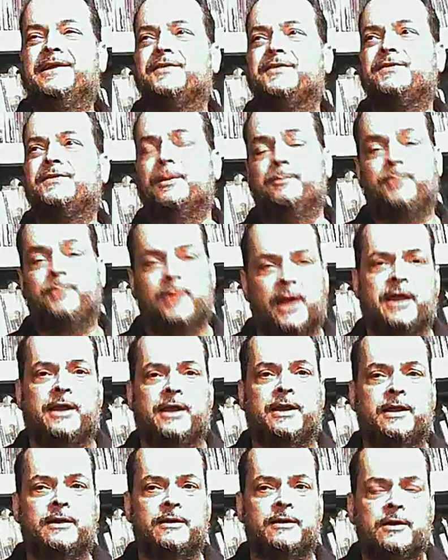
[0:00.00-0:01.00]
and playing it.
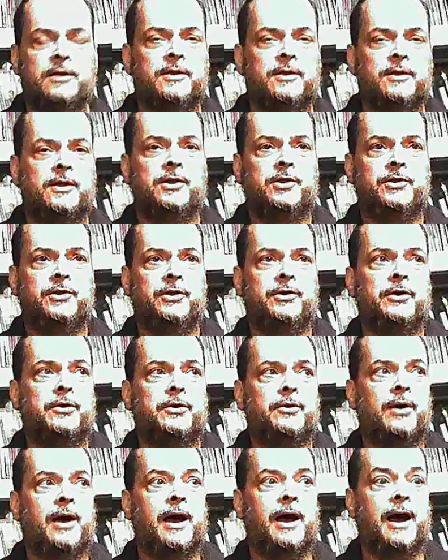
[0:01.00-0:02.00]
You know,
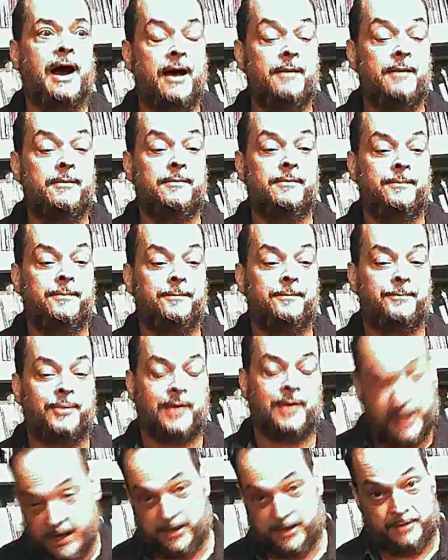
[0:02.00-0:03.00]
I'm
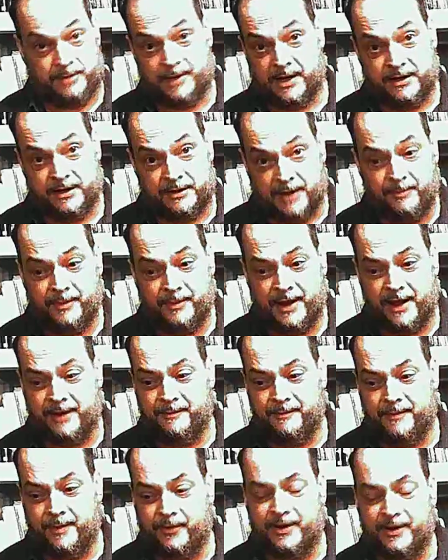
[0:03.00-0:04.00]
playing, man. I'm not
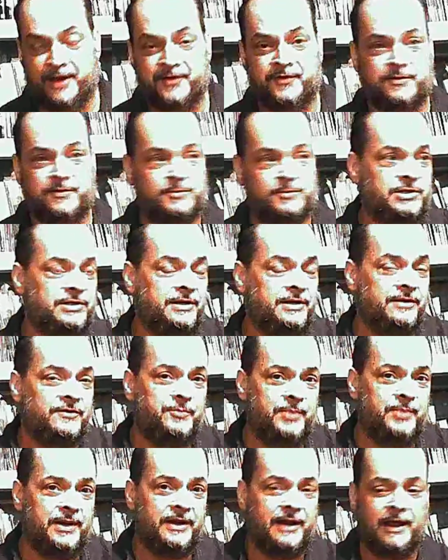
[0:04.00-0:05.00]
memorizing some shit and spitting it
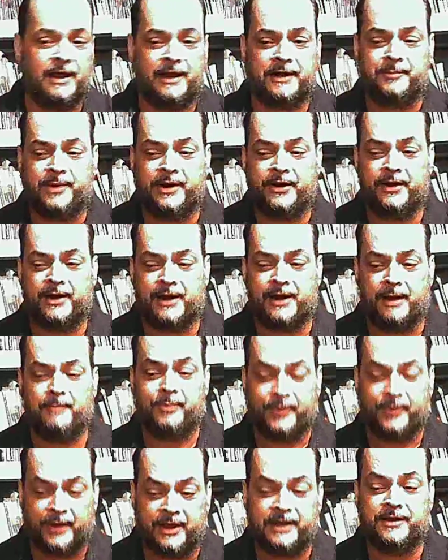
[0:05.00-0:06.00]
out like a parrot. I'm
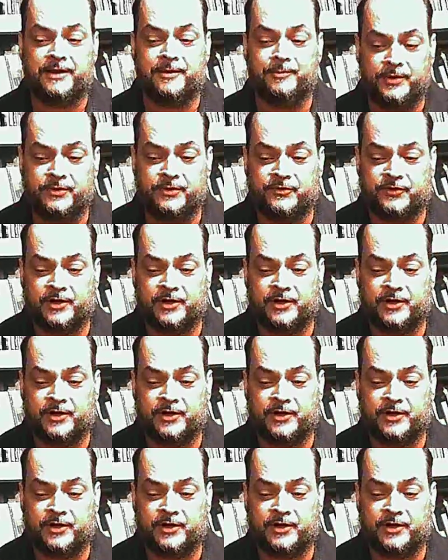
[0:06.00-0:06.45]
playing the music.